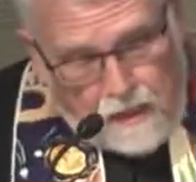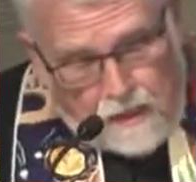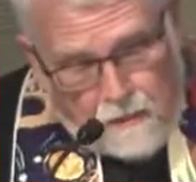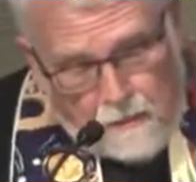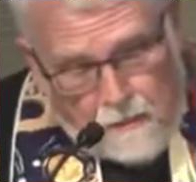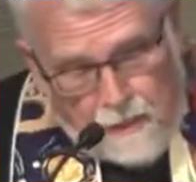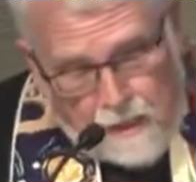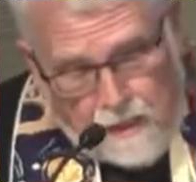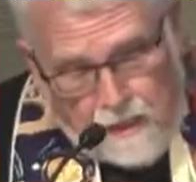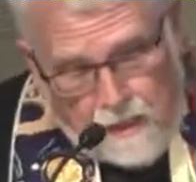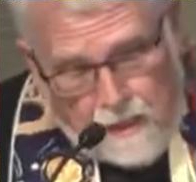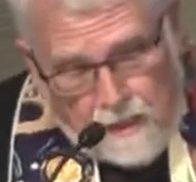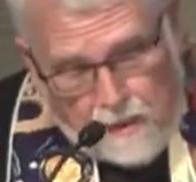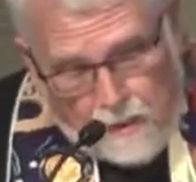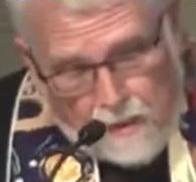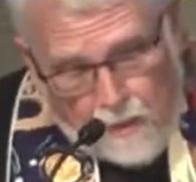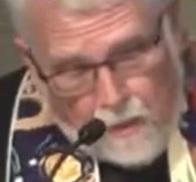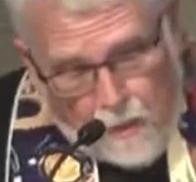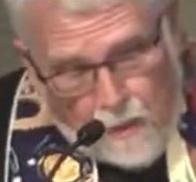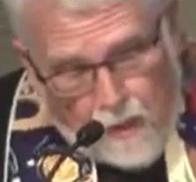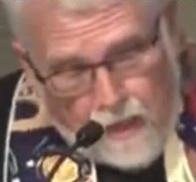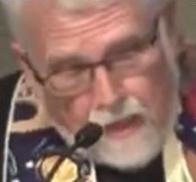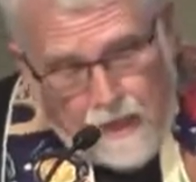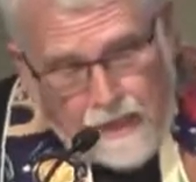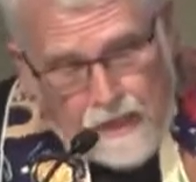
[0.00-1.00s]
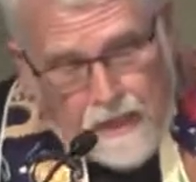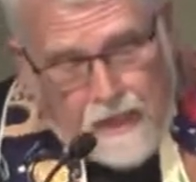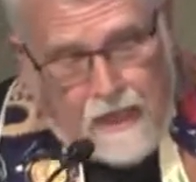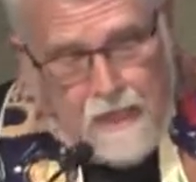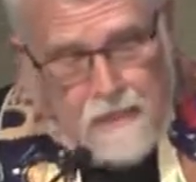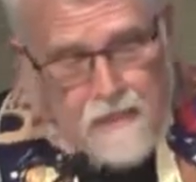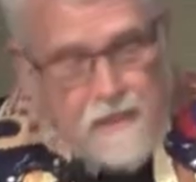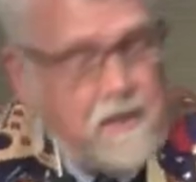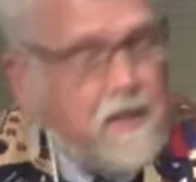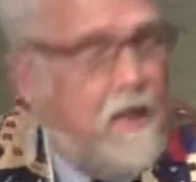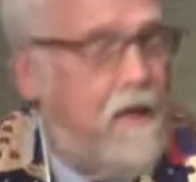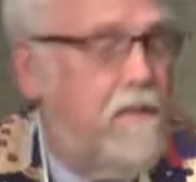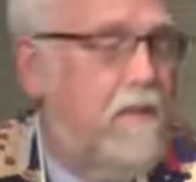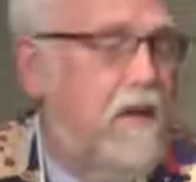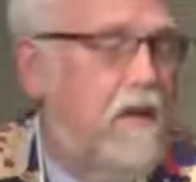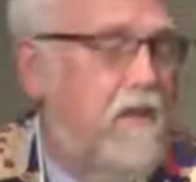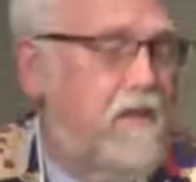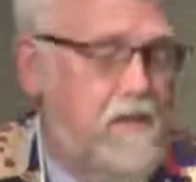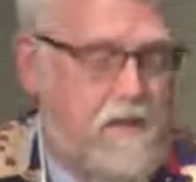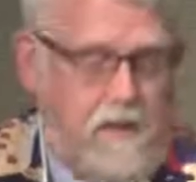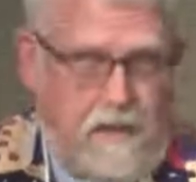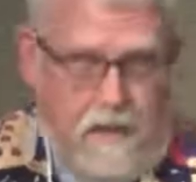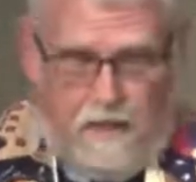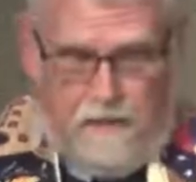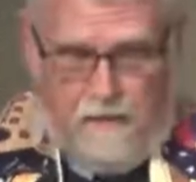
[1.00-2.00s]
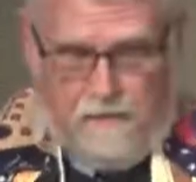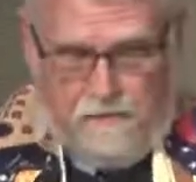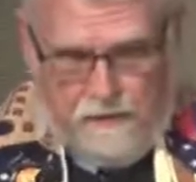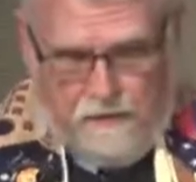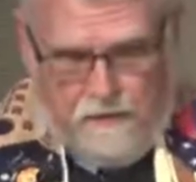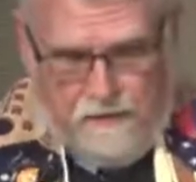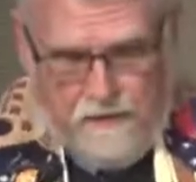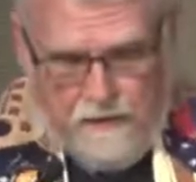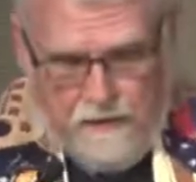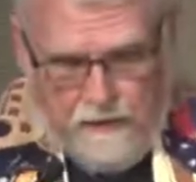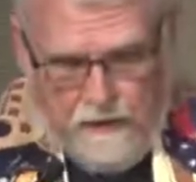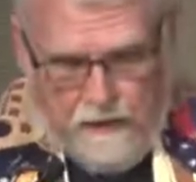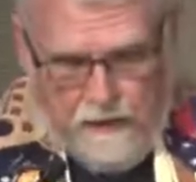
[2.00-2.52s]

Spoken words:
community or organize some ourselves,